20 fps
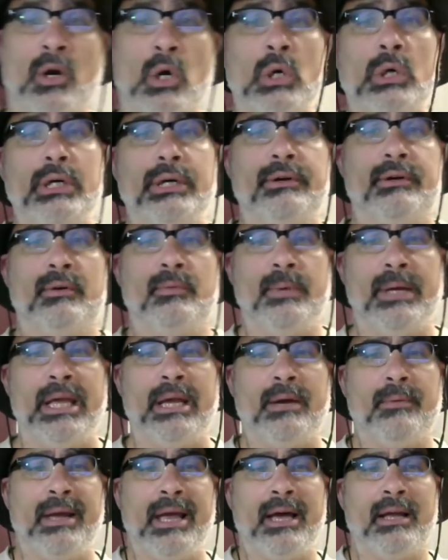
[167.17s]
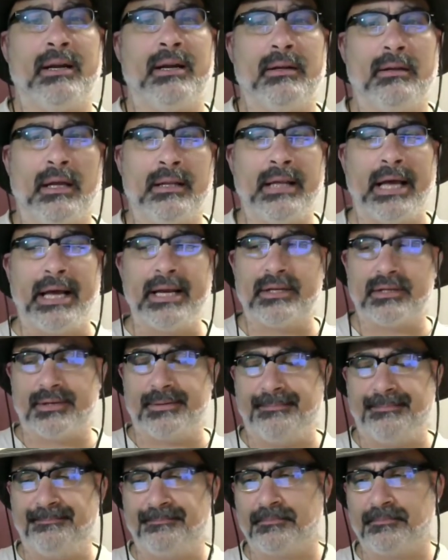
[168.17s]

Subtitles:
earlier in the week, we had a nice